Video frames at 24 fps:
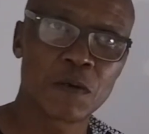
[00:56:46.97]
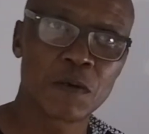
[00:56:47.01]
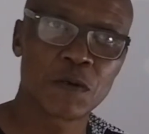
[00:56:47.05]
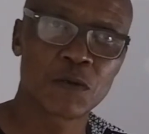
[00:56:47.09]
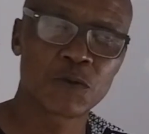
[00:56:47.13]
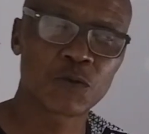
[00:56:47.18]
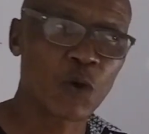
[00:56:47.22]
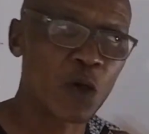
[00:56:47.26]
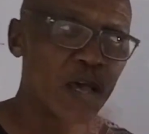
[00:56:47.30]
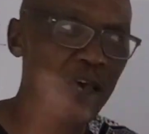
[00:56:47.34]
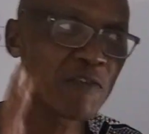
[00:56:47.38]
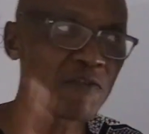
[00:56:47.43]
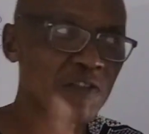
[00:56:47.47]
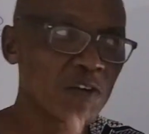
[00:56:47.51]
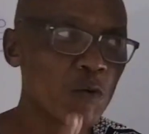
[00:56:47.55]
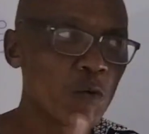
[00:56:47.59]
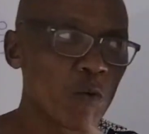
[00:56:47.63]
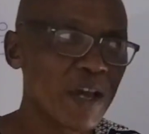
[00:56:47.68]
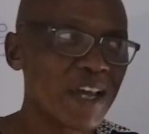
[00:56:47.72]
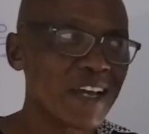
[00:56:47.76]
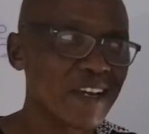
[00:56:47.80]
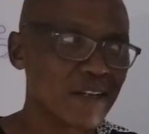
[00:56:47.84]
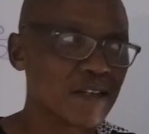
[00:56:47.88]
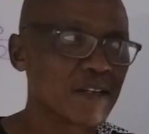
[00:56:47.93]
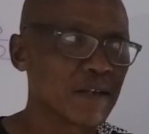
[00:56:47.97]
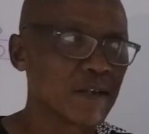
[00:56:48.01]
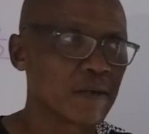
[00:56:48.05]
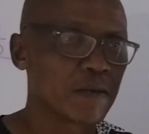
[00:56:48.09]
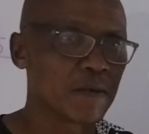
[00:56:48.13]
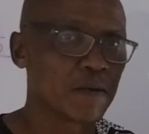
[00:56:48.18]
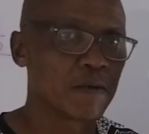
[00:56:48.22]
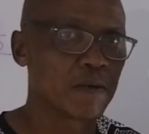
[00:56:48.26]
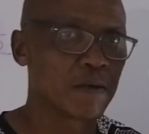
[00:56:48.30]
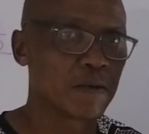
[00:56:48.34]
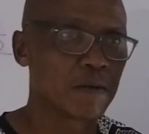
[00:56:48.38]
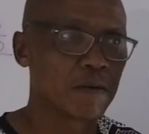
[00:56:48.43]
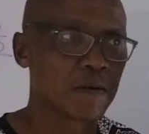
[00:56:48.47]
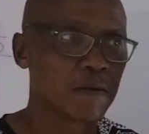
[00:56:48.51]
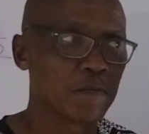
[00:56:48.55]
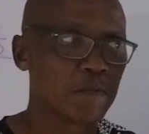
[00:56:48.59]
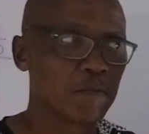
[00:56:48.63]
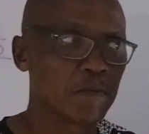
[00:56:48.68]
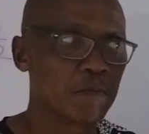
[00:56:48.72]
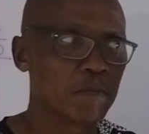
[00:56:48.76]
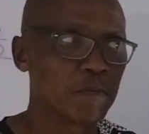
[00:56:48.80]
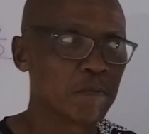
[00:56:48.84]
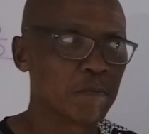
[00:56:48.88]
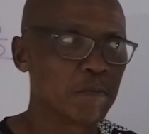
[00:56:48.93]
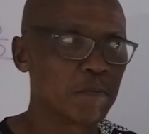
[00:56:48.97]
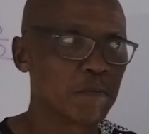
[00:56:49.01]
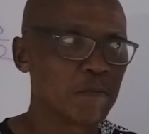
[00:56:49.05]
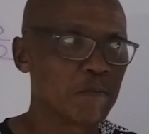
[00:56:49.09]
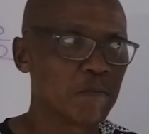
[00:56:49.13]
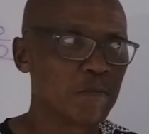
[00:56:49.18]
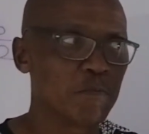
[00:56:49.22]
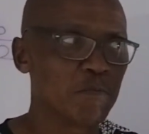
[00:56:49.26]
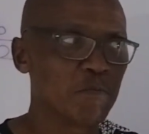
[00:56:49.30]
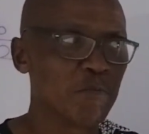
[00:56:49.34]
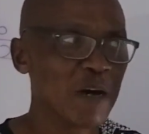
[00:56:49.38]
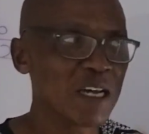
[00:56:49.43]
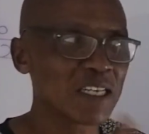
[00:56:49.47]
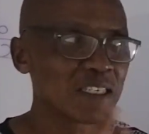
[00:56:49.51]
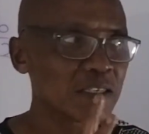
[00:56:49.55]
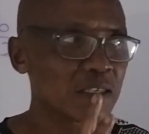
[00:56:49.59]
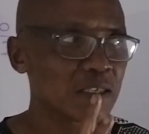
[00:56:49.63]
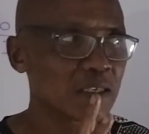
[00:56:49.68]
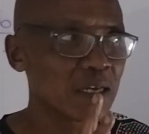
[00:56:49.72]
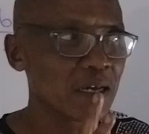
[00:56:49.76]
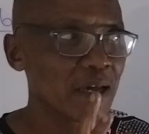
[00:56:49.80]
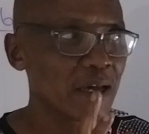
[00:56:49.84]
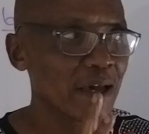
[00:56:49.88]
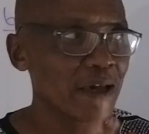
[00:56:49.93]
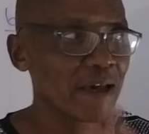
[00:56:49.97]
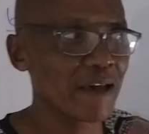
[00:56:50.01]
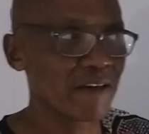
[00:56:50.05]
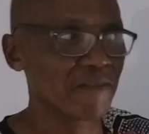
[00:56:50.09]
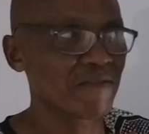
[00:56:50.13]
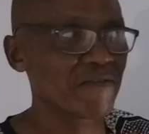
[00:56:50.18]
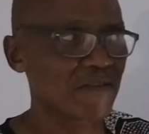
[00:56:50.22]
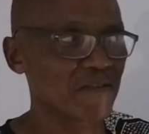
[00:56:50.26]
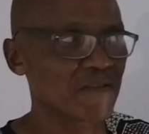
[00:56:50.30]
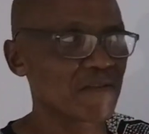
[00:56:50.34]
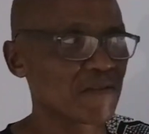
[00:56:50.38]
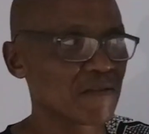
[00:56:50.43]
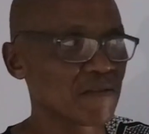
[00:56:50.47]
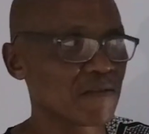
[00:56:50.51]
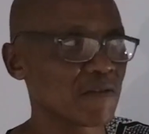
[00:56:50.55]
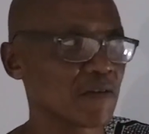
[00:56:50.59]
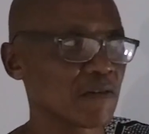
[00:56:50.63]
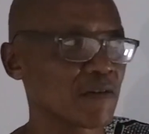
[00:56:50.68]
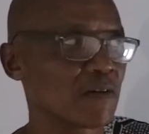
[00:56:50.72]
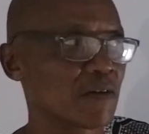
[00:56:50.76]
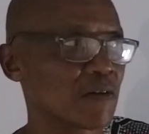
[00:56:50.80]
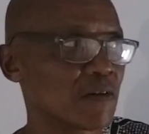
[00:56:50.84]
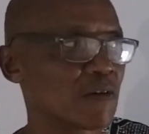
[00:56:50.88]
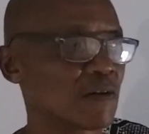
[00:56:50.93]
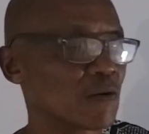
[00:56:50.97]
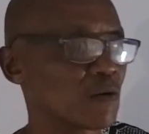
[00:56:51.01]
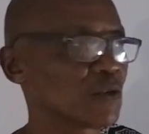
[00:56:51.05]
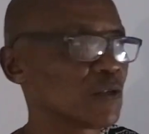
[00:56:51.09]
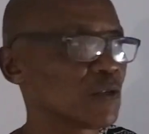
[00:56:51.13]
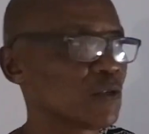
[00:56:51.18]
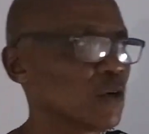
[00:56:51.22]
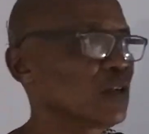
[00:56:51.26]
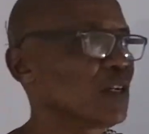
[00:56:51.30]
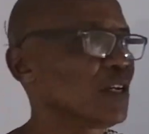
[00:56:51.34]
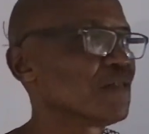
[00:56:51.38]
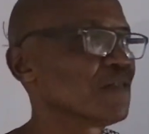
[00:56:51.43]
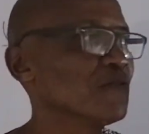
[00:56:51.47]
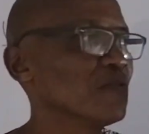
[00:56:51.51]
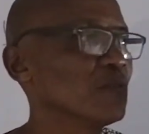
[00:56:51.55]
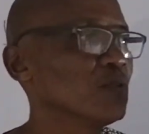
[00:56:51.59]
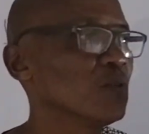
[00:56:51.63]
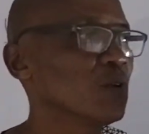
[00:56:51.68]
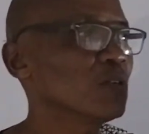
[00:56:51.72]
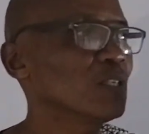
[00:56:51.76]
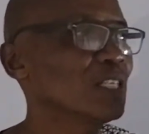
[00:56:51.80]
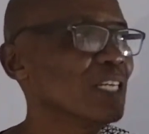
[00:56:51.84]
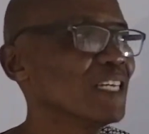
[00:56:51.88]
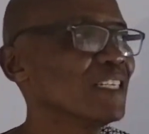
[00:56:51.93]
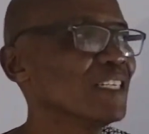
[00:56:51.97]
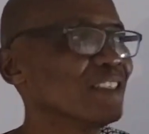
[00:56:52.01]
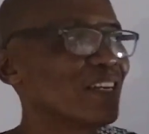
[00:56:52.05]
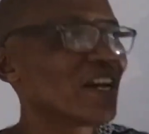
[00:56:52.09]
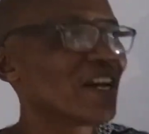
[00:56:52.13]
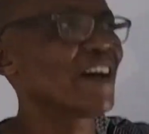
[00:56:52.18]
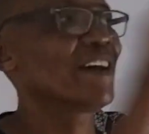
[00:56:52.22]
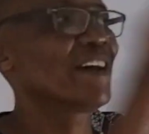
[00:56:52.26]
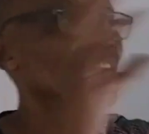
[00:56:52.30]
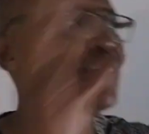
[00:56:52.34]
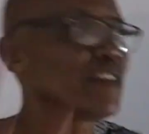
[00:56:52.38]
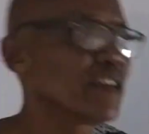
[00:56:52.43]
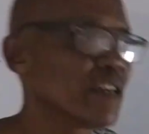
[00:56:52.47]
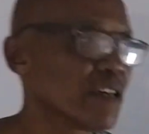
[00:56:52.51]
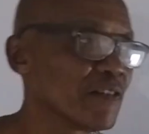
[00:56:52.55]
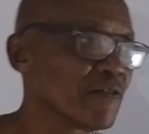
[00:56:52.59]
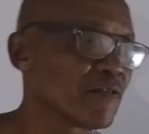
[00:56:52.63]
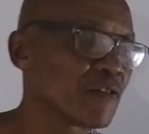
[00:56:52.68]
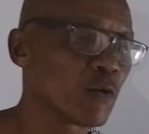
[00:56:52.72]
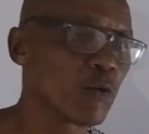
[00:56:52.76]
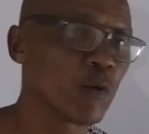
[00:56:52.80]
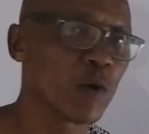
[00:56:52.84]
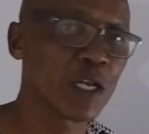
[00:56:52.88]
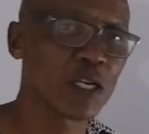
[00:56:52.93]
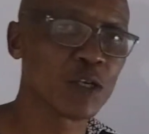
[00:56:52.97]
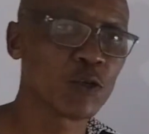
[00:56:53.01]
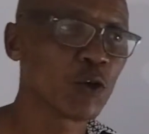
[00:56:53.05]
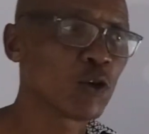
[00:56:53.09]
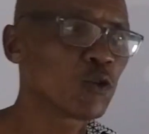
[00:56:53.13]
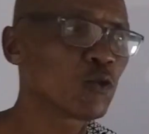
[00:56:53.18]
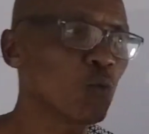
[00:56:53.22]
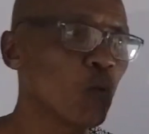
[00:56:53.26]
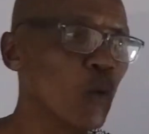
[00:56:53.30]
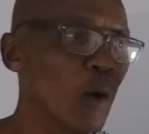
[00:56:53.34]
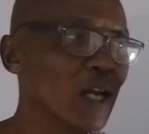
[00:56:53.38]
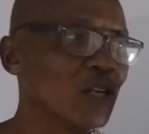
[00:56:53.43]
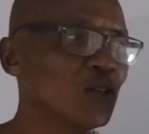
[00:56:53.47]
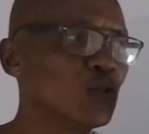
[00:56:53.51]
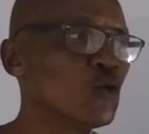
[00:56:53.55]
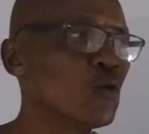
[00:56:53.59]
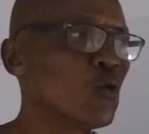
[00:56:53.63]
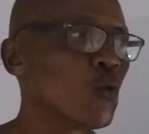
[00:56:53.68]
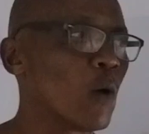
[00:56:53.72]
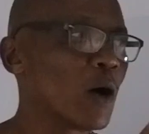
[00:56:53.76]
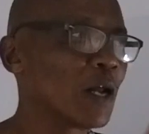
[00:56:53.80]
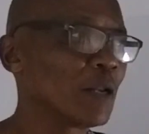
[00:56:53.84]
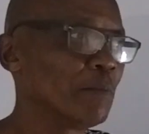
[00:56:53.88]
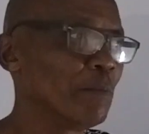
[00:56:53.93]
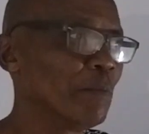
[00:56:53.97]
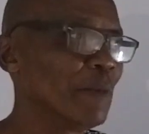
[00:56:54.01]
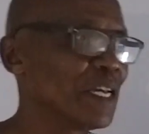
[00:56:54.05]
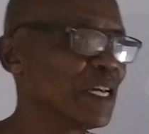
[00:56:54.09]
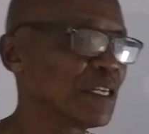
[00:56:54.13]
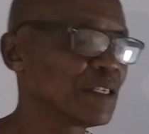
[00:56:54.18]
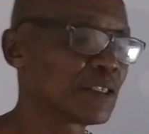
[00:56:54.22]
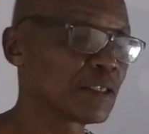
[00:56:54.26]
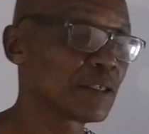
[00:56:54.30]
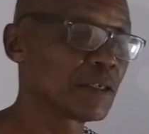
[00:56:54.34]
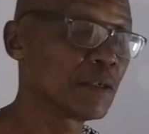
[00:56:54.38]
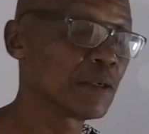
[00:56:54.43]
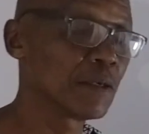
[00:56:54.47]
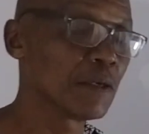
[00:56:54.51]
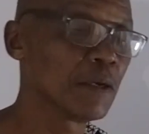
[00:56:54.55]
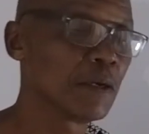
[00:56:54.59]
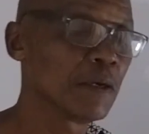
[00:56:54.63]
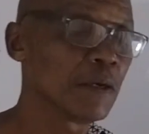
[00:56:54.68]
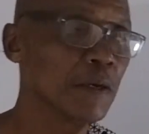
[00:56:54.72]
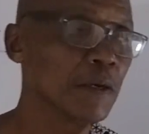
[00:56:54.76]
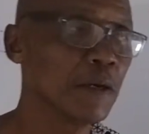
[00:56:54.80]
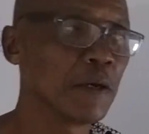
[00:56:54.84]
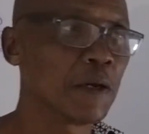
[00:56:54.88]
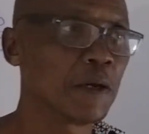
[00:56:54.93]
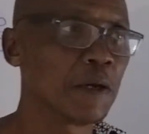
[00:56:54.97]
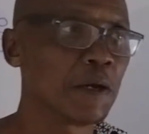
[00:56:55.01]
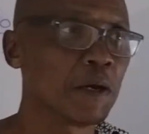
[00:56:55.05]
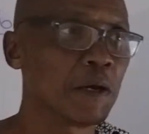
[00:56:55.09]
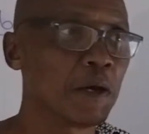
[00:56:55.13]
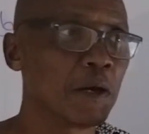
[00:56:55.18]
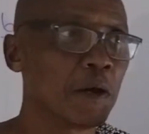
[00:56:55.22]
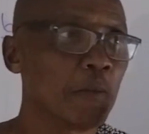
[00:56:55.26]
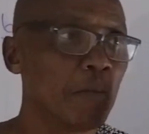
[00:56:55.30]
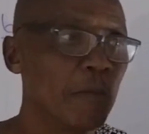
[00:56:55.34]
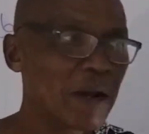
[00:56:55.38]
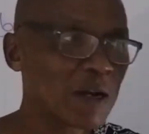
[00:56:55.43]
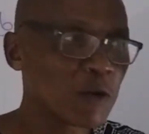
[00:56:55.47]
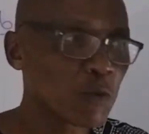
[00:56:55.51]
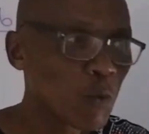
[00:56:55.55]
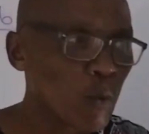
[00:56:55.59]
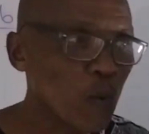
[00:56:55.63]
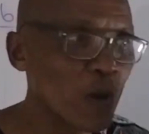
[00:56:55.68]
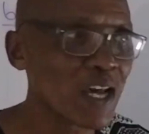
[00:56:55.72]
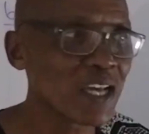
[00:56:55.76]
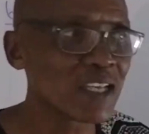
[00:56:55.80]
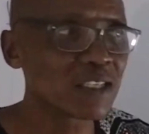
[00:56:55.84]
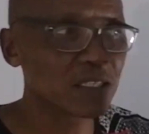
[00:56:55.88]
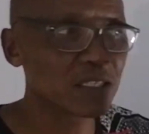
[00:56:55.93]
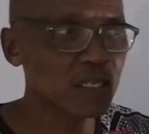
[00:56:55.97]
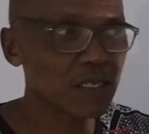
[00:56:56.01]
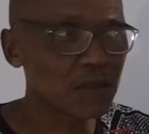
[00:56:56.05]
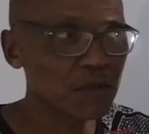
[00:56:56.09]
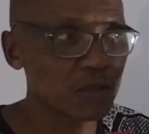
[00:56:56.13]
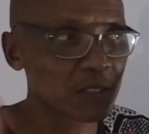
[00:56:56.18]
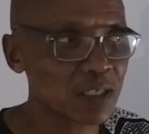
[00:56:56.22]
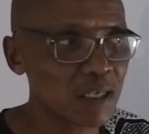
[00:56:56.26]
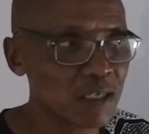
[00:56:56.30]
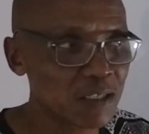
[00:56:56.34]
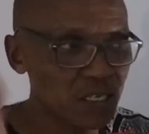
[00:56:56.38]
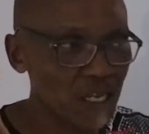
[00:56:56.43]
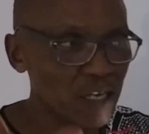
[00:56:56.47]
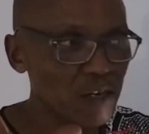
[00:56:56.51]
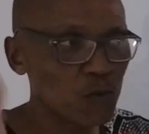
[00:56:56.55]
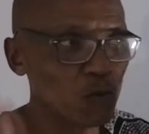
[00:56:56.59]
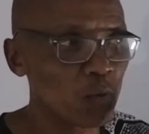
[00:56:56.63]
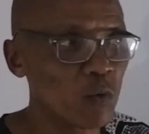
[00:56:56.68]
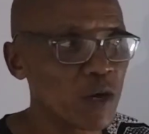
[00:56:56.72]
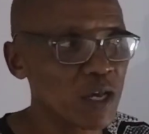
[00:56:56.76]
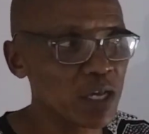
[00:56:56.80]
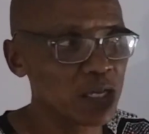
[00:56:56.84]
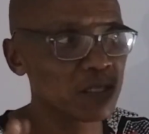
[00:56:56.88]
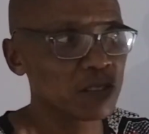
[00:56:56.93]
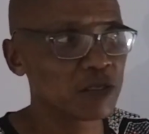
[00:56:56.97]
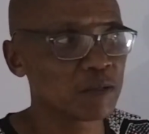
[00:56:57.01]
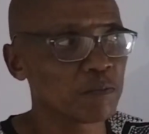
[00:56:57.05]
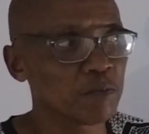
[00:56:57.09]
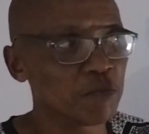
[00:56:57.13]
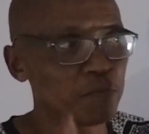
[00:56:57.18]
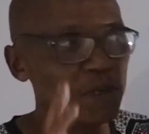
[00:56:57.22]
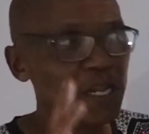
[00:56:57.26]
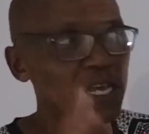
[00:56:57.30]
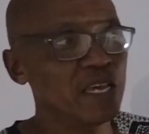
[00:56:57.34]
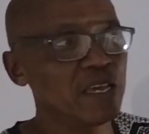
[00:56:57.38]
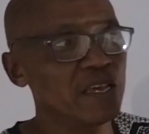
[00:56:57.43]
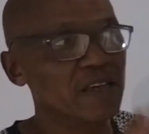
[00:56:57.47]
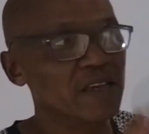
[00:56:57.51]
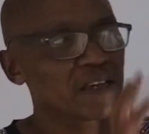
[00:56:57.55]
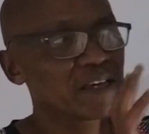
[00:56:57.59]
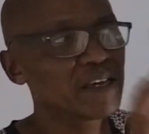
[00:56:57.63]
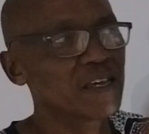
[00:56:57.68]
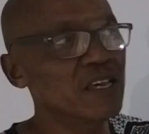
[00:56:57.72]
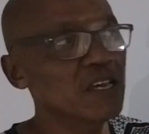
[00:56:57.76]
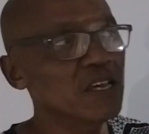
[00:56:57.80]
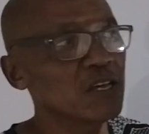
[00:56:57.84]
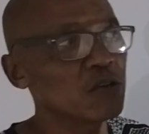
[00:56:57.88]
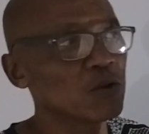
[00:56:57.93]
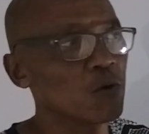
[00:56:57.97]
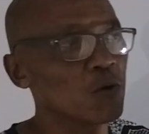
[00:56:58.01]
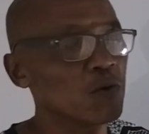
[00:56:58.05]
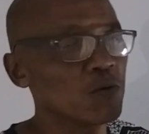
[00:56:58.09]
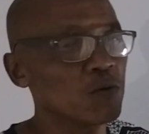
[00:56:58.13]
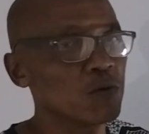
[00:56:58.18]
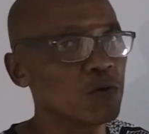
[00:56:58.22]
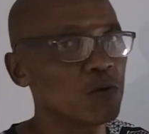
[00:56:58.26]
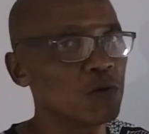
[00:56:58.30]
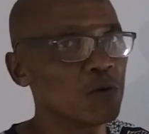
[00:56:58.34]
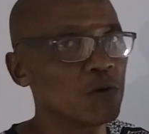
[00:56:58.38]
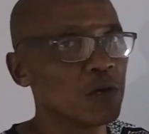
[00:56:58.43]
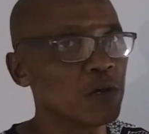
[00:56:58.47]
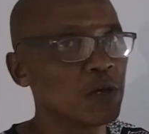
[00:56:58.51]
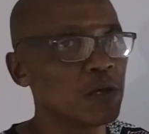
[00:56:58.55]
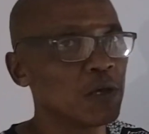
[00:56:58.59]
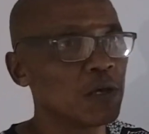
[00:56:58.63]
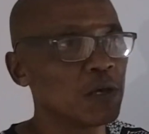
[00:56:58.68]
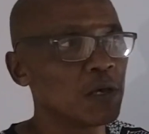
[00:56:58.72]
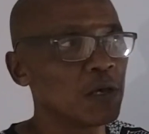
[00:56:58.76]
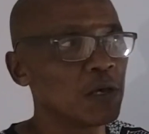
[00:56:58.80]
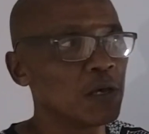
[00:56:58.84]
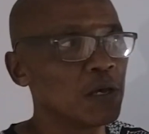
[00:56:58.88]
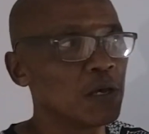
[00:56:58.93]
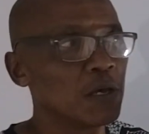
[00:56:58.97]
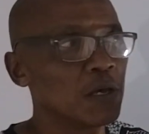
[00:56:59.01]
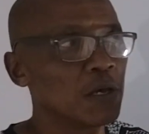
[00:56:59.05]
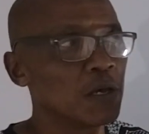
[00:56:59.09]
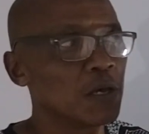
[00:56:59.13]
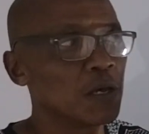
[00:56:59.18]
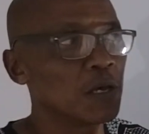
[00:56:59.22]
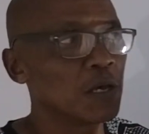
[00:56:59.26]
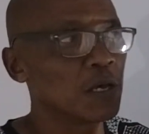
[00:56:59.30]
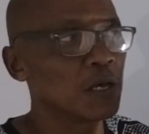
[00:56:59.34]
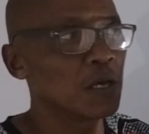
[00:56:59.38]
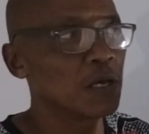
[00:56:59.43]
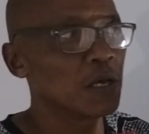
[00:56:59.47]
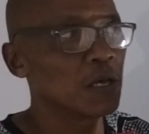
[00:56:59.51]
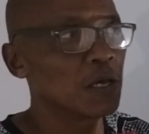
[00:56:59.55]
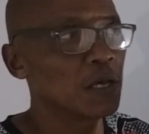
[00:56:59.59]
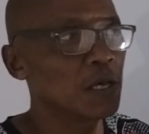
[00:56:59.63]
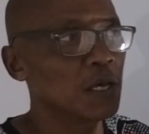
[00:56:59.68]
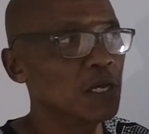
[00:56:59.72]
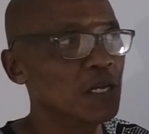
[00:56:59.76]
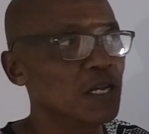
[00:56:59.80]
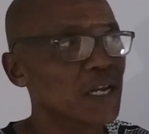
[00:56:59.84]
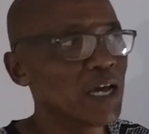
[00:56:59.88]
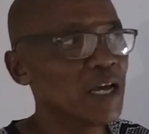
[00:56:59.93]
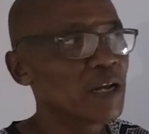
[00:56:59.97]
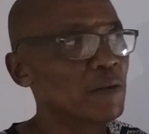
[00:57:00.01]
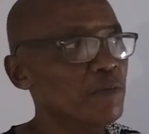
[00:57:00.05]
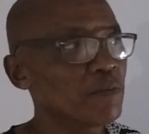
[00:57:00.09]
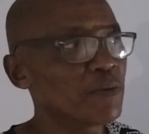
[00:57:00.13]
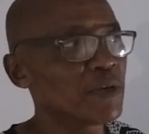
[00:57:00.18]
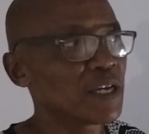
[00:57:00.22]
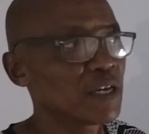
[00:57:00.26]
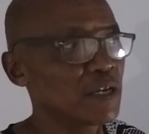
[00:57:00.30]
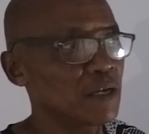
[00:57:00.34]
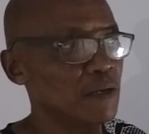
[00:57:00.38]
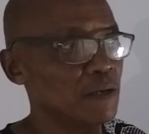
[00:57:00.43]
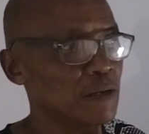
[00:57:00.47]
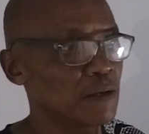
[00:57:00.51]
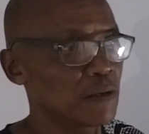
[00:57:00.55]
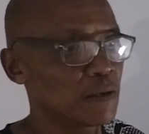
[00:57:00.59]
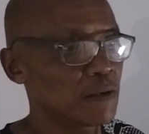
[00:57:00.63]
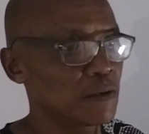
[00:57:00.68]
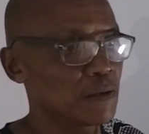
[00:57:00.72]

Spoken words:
So every word must have, or not entirely every word, not one-to-one match, but words, certain words play a key role in helping